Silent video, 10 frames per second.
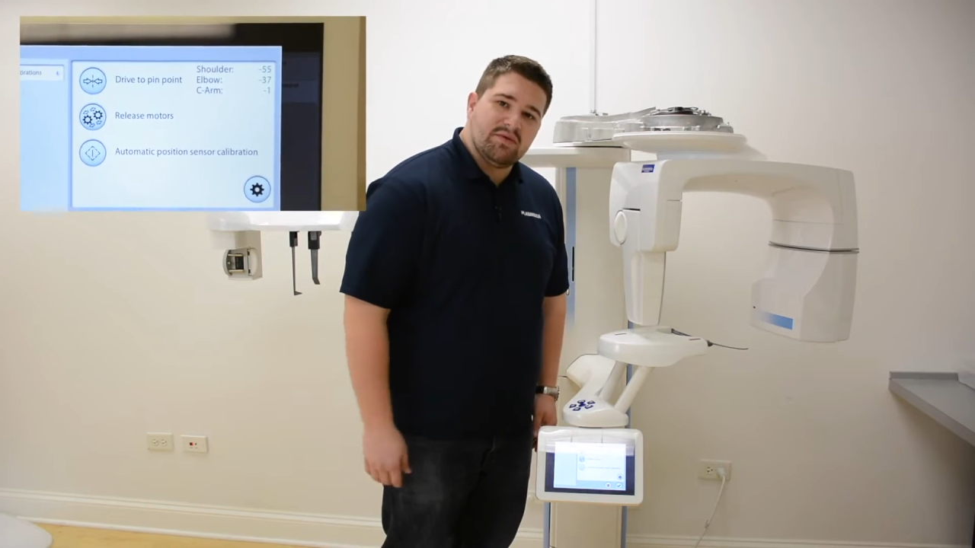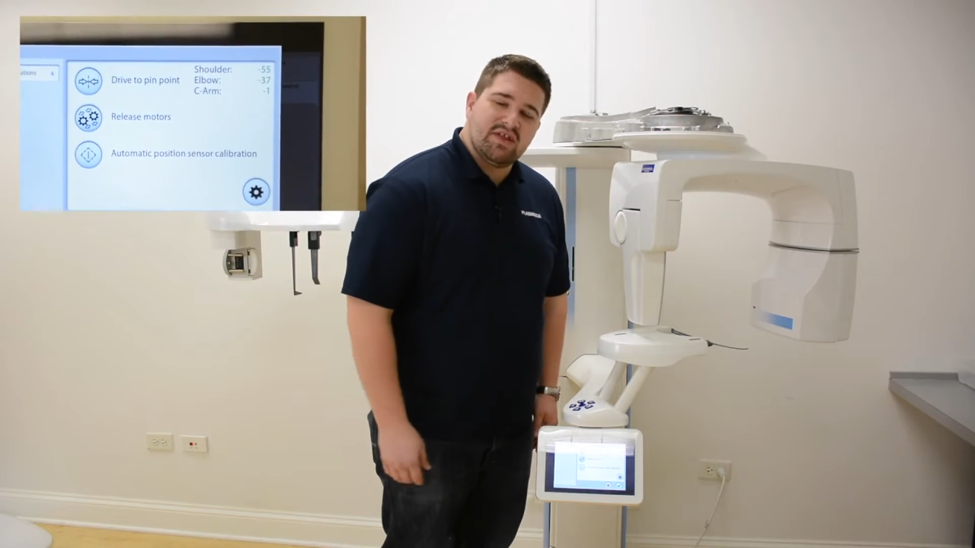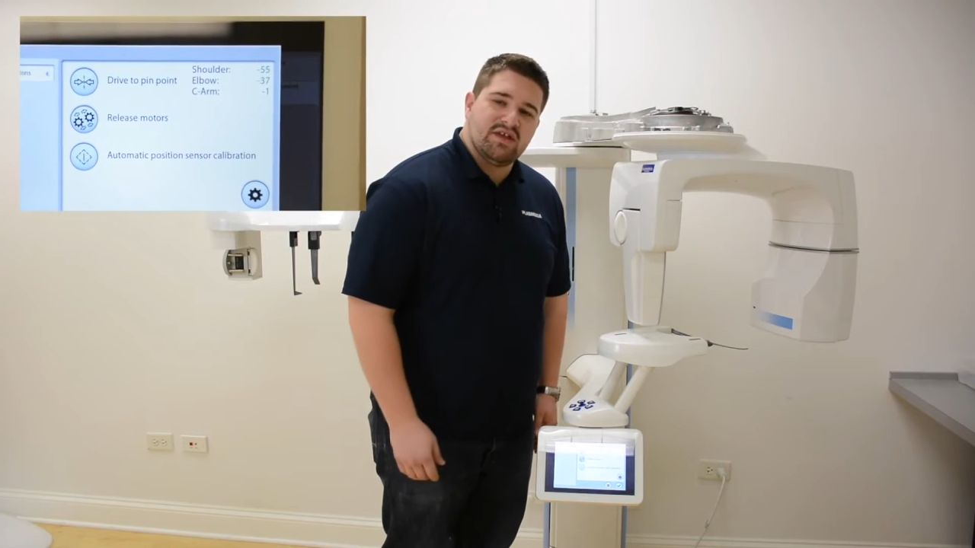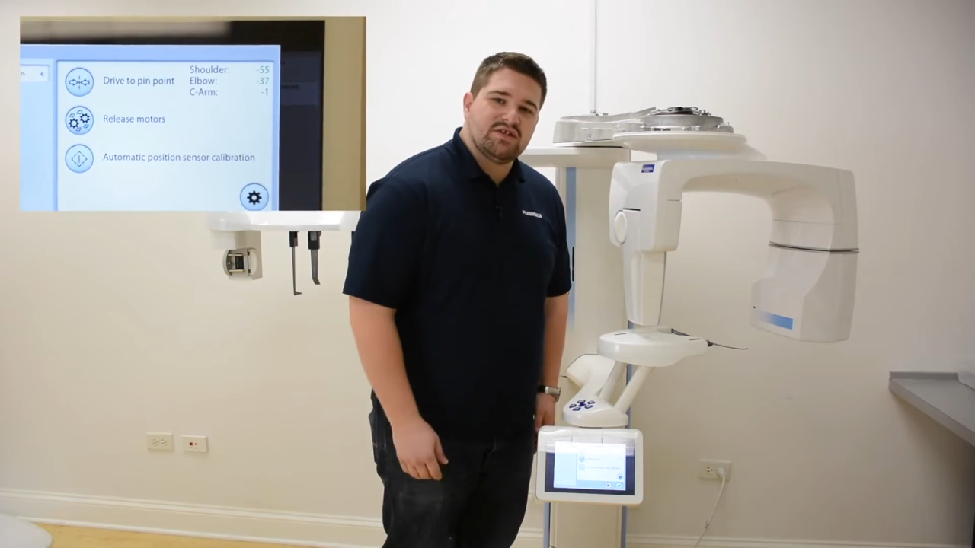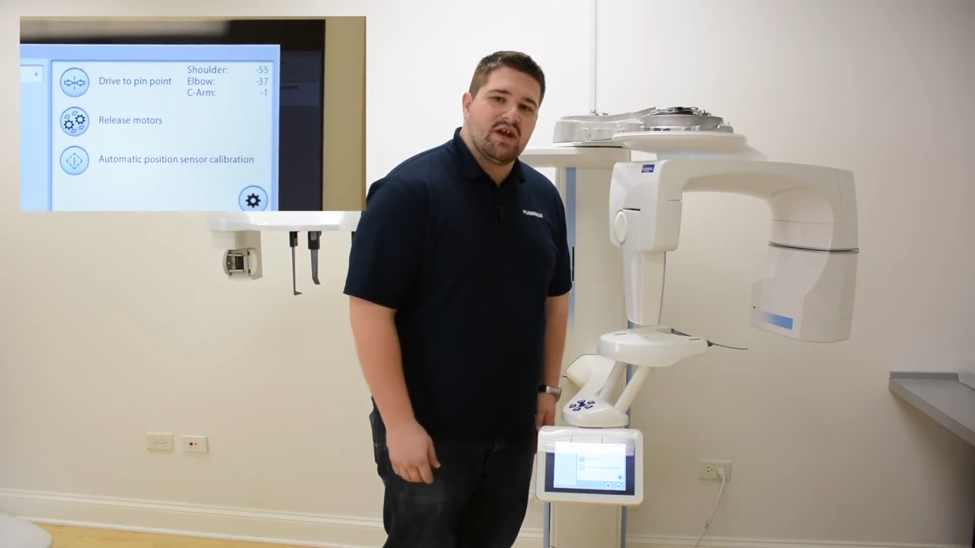
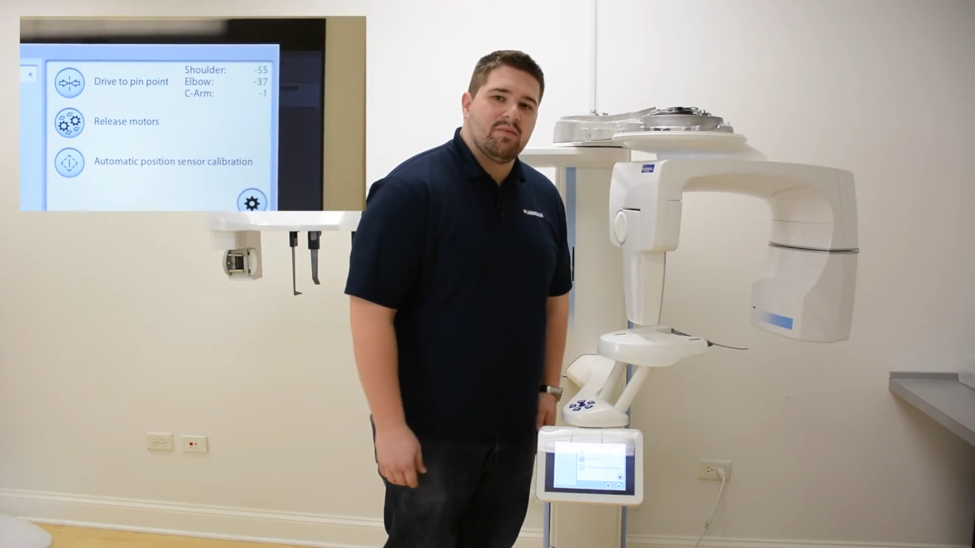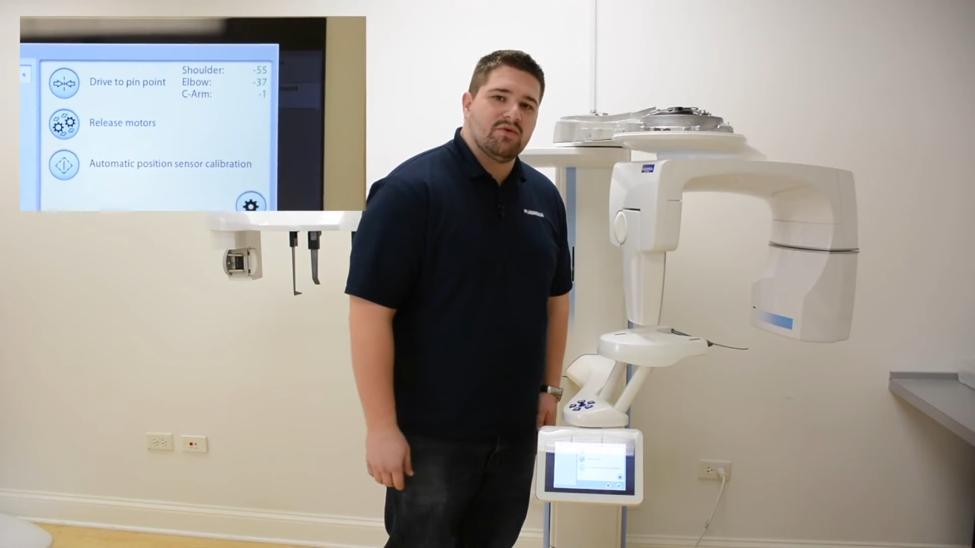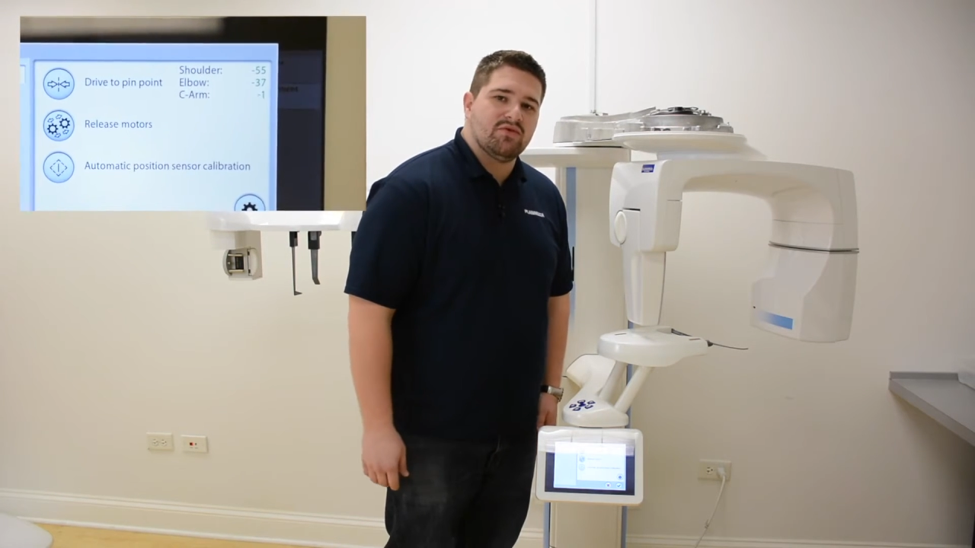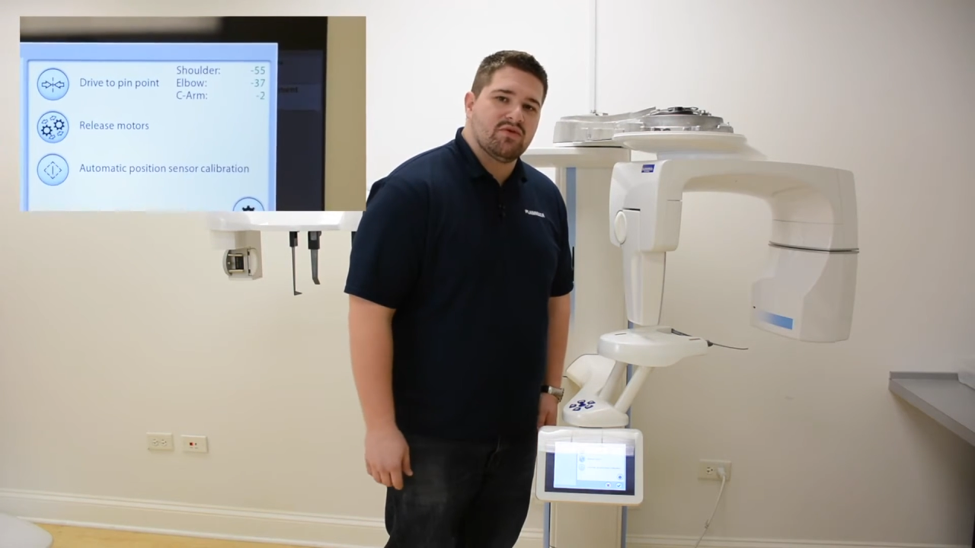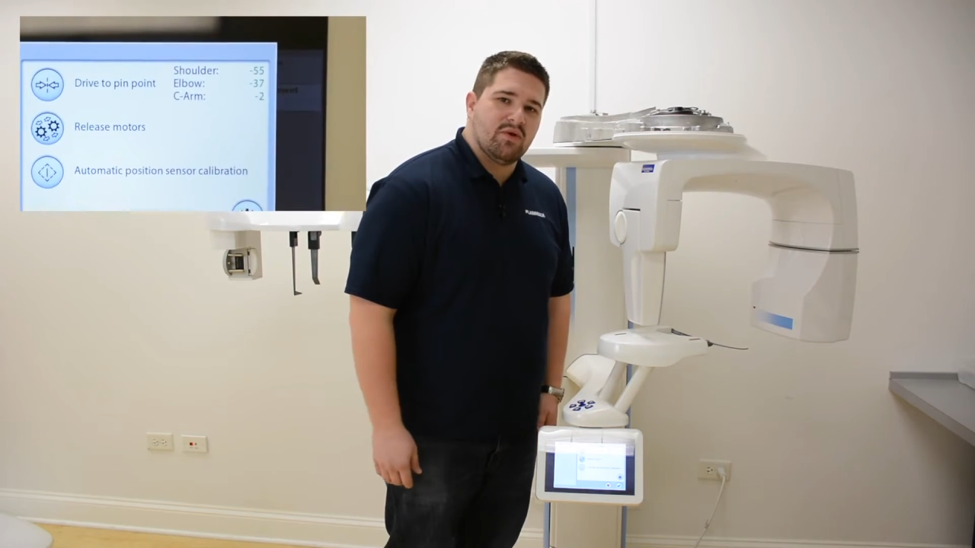
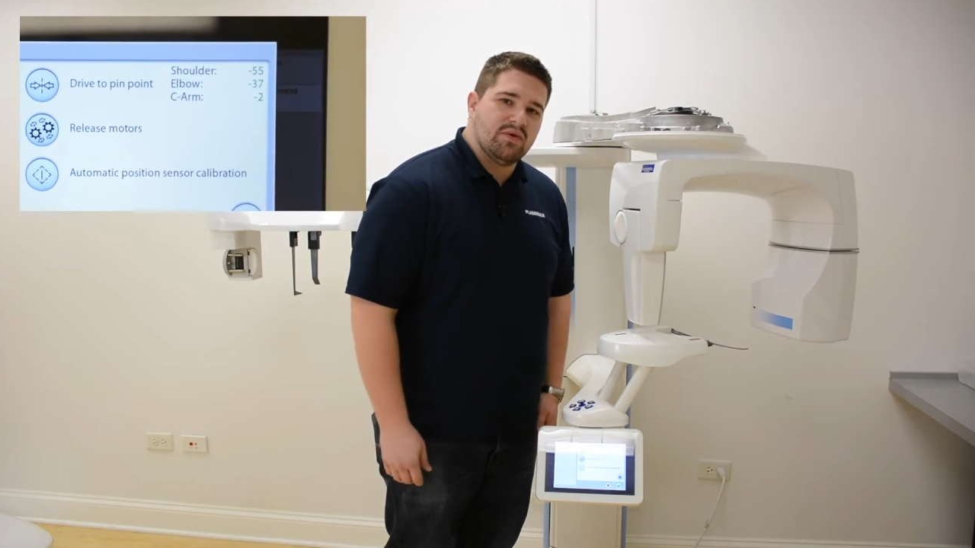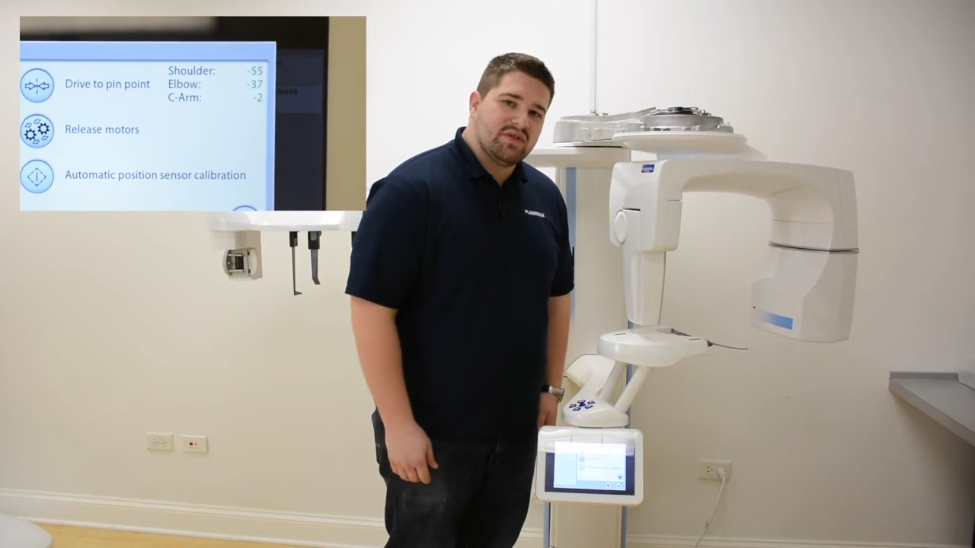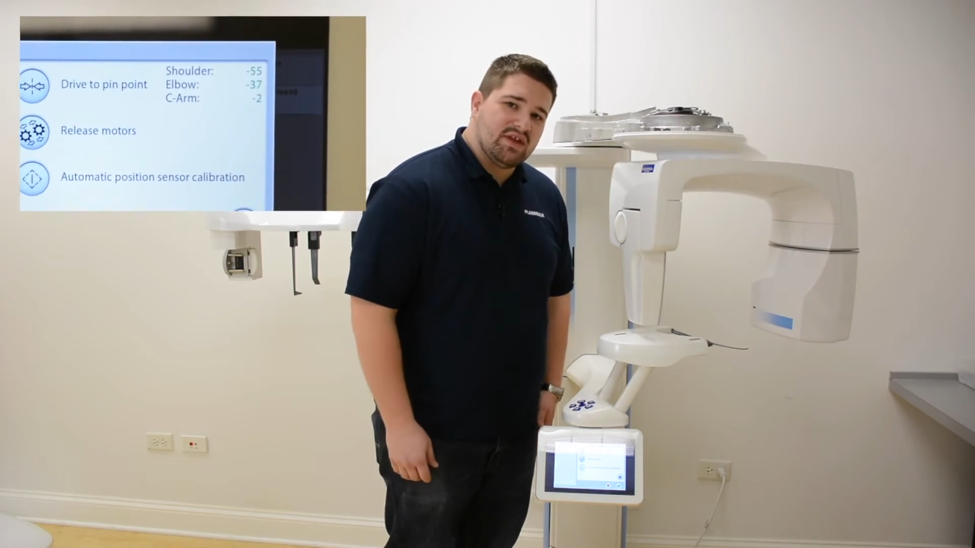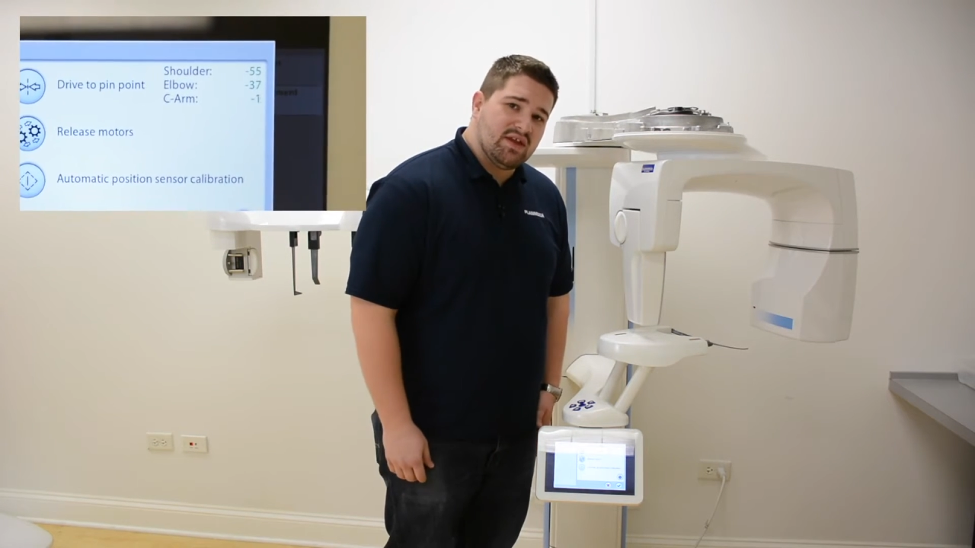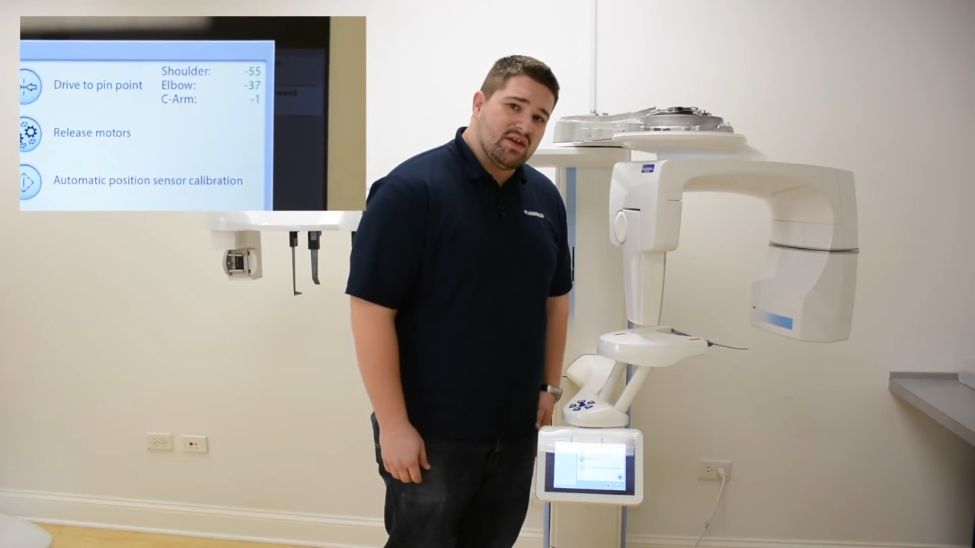potentiometers are
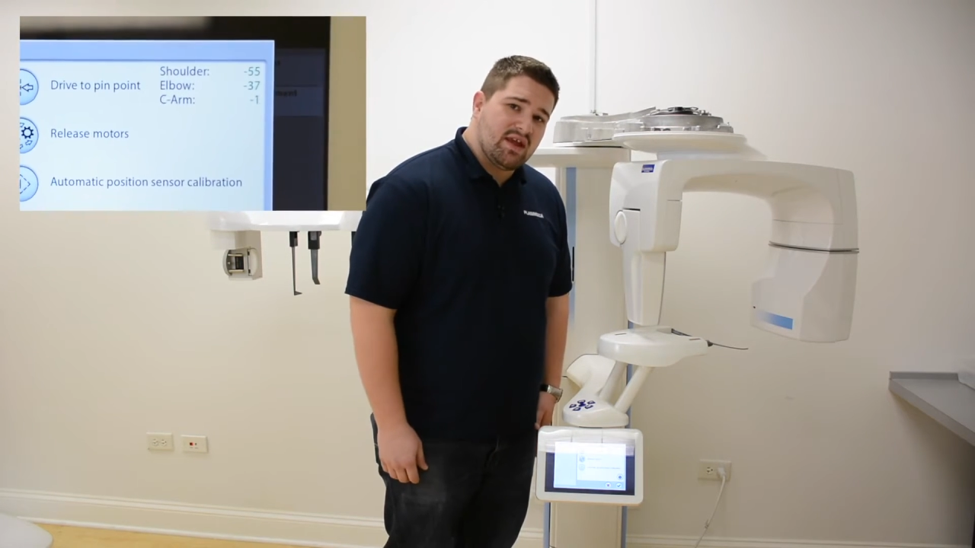within